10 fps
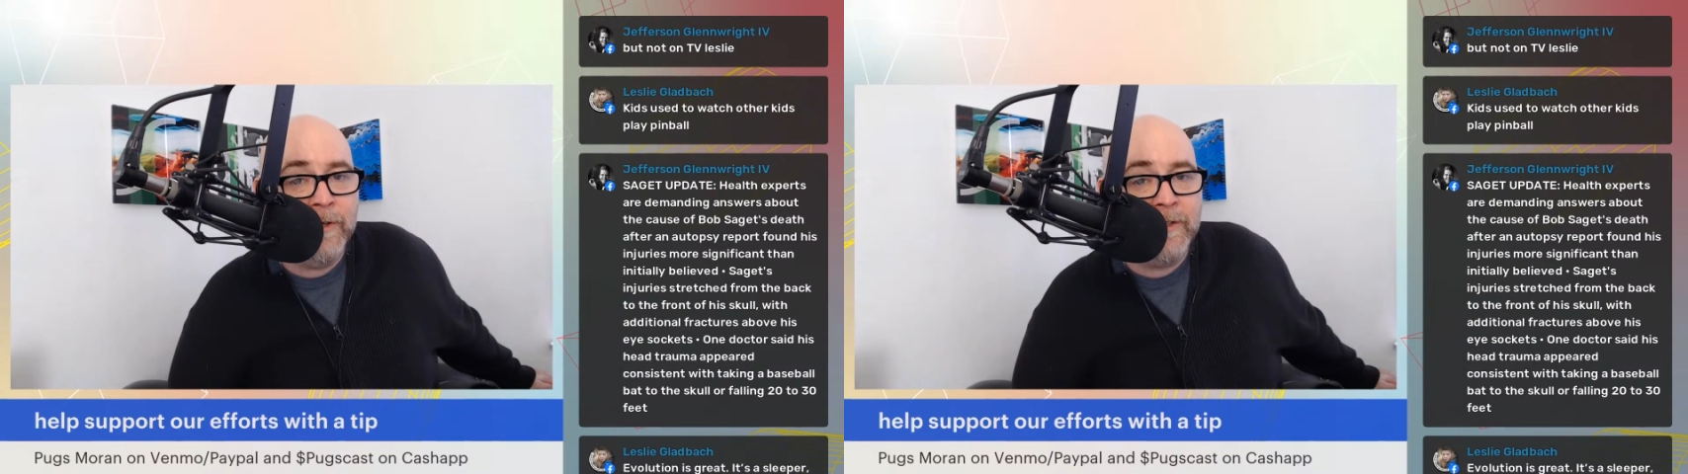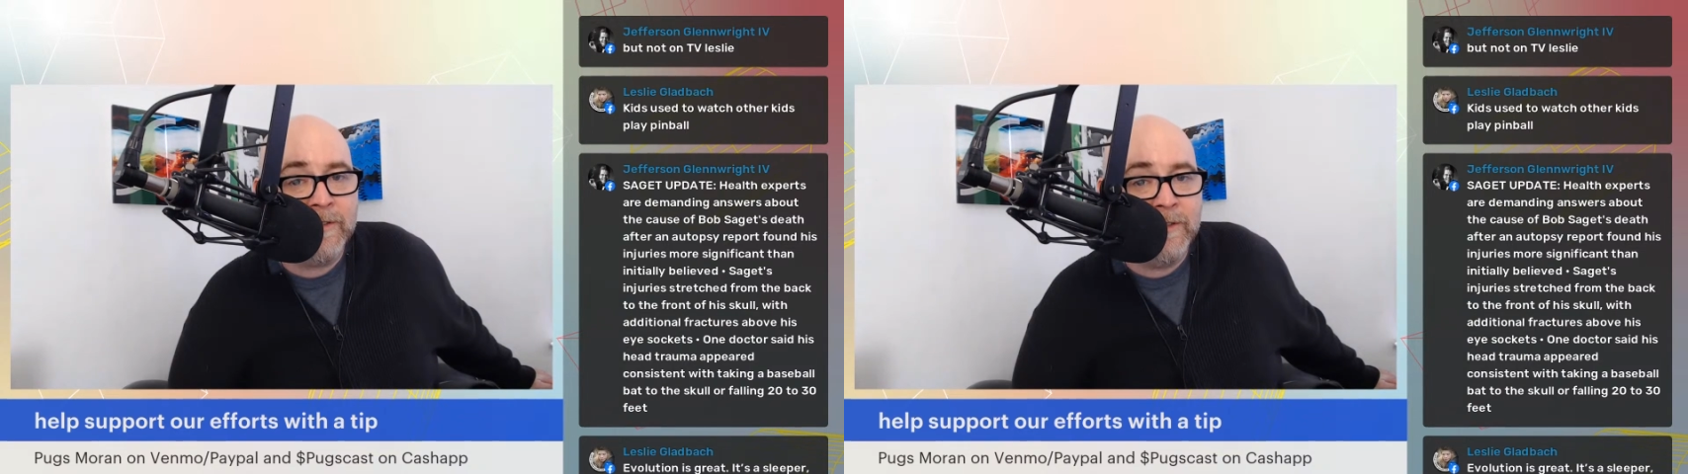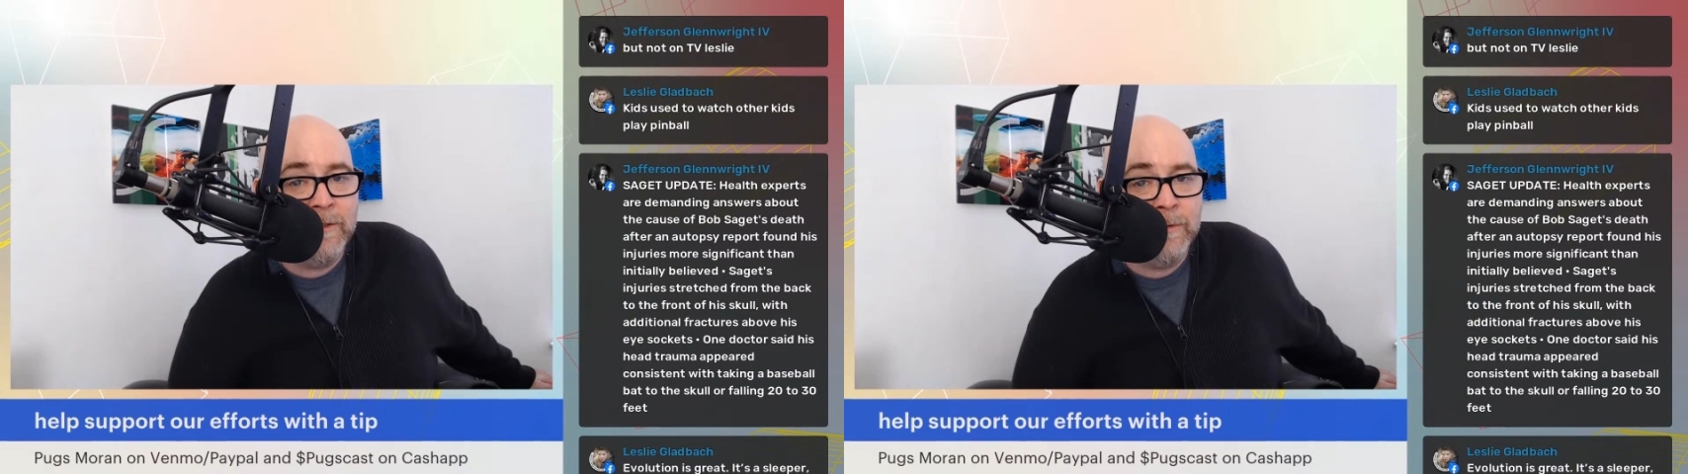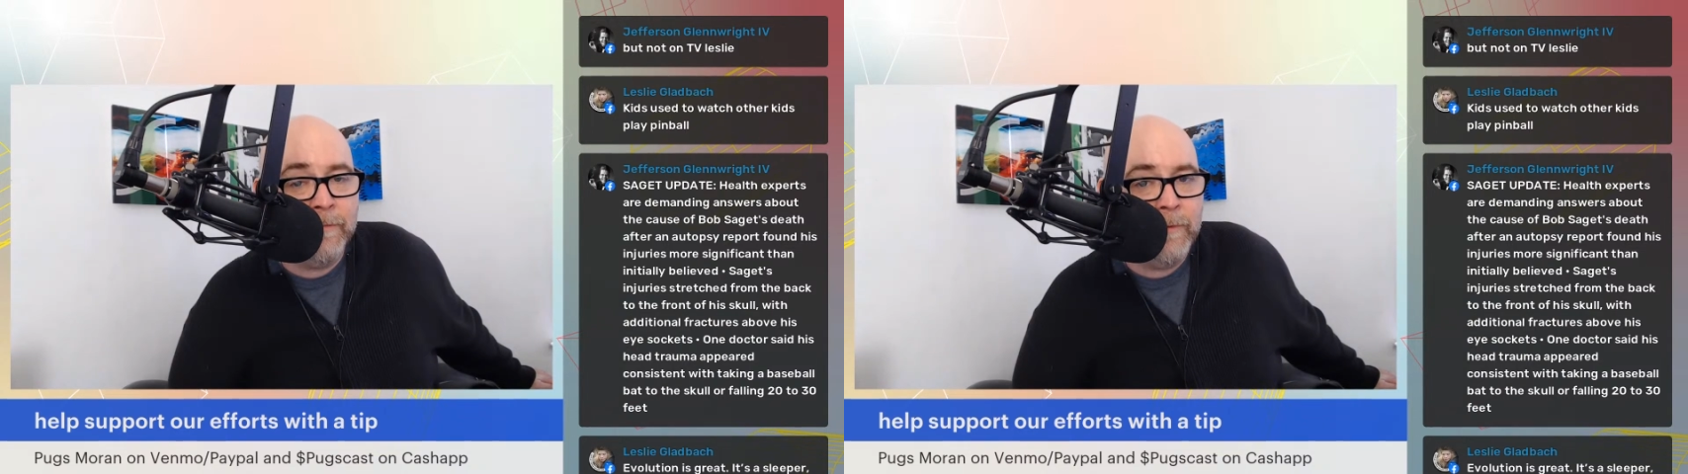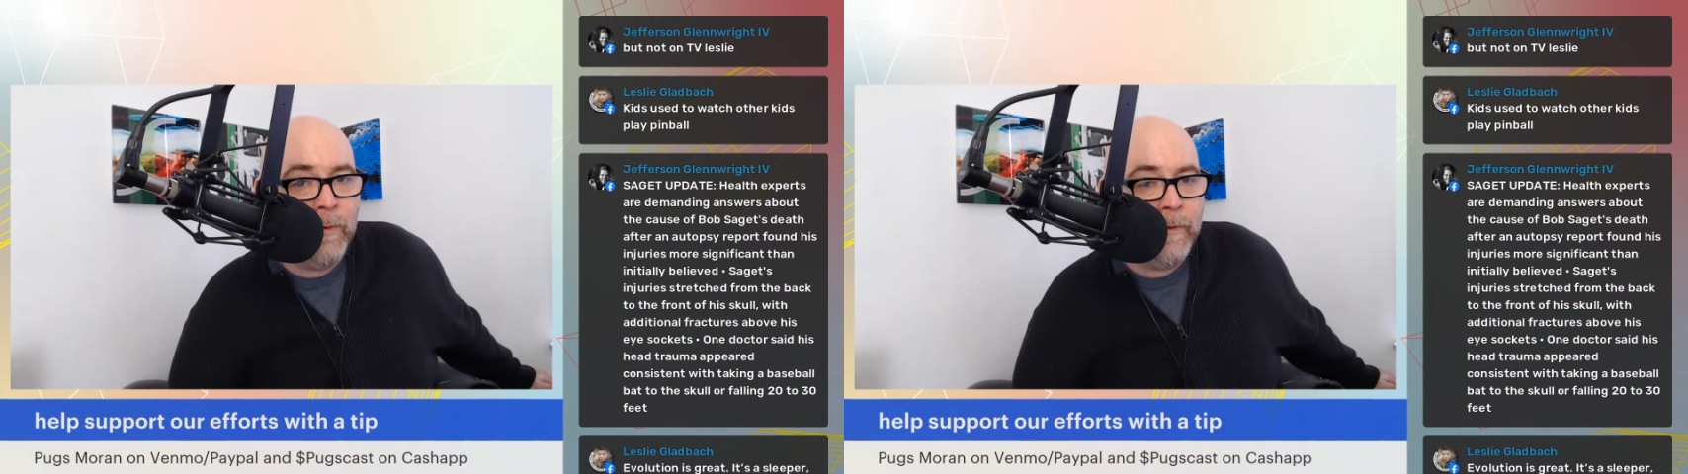Eats deal where
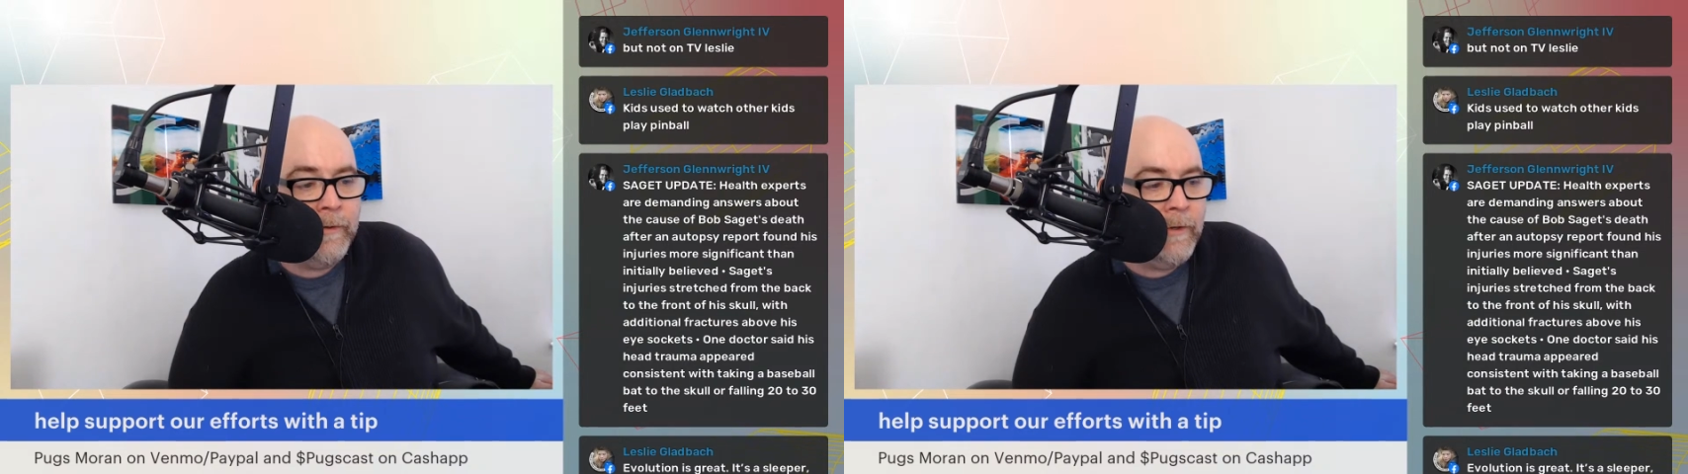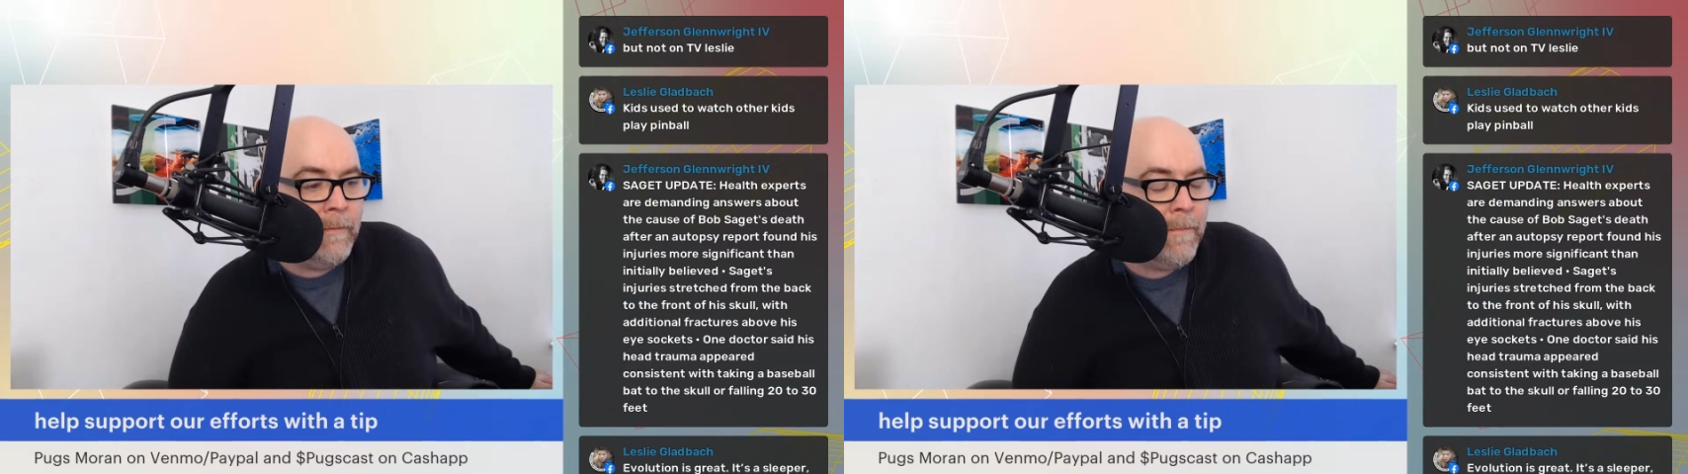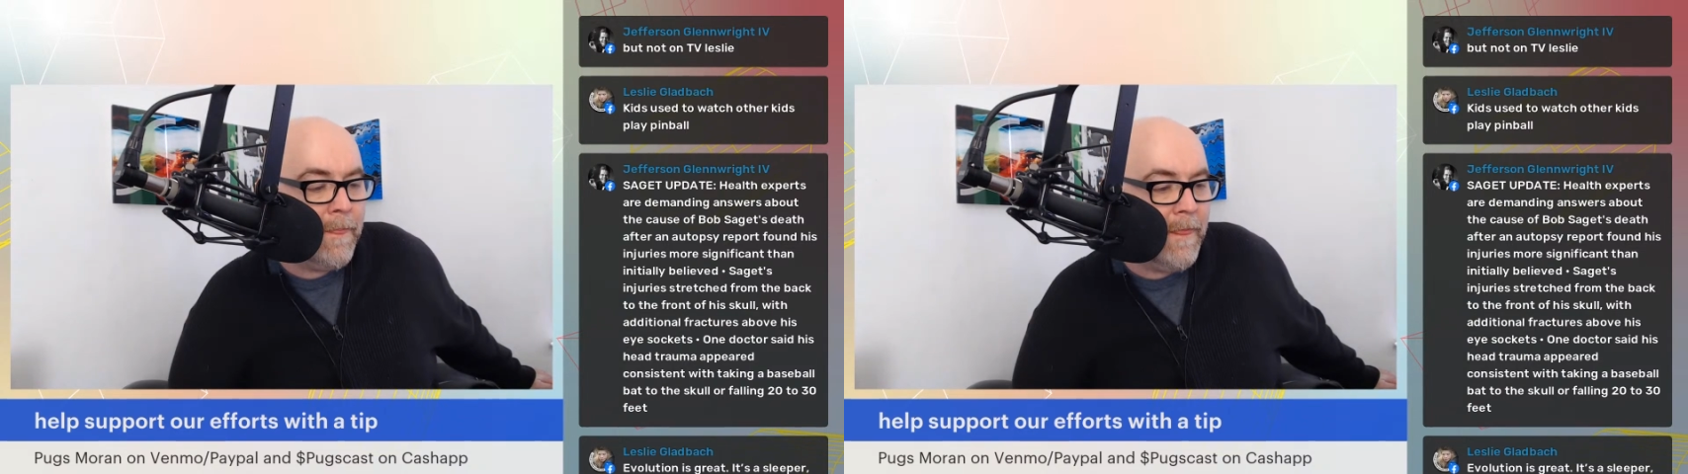if you order your